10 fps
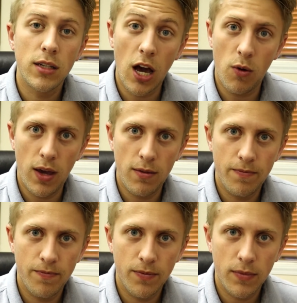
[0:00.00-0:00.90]
Yahweh.
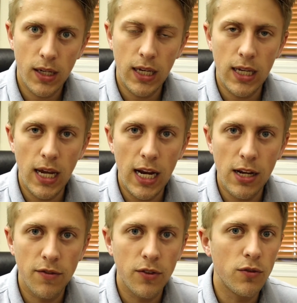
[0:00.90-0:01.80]
And
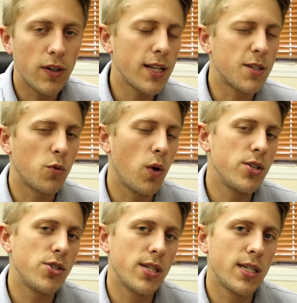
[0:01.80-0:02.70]
if you've got some
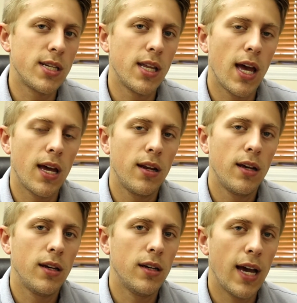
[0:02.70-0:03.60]
questions as to that,
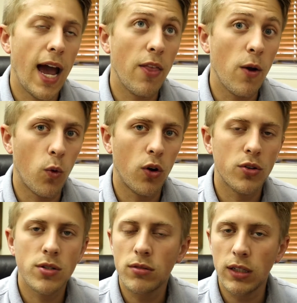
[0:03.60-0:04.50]
how that
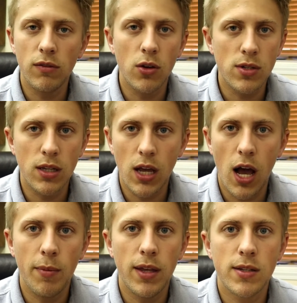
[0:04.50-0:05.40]
works, leave those in the
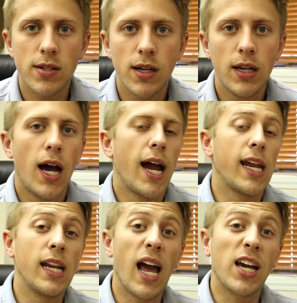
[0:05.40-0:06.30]
comments. I
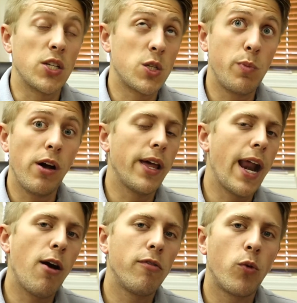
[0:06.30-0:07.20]
could spell that
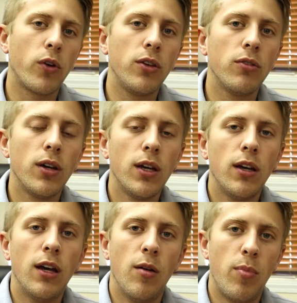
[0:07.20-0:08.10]
out for you,
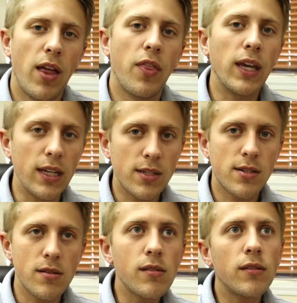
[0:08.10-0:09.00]
but I think
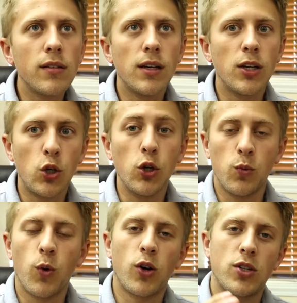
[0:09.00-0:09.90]
it's good
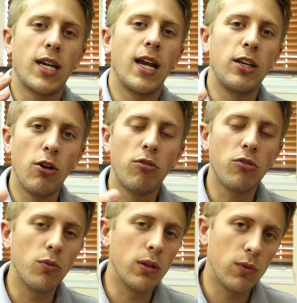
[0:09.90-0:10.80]
work to kind of go
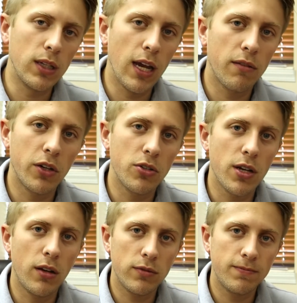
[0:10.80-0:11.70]
through and read that for
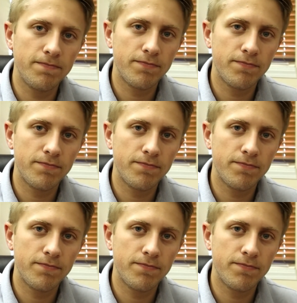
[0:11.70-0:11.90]
yourself.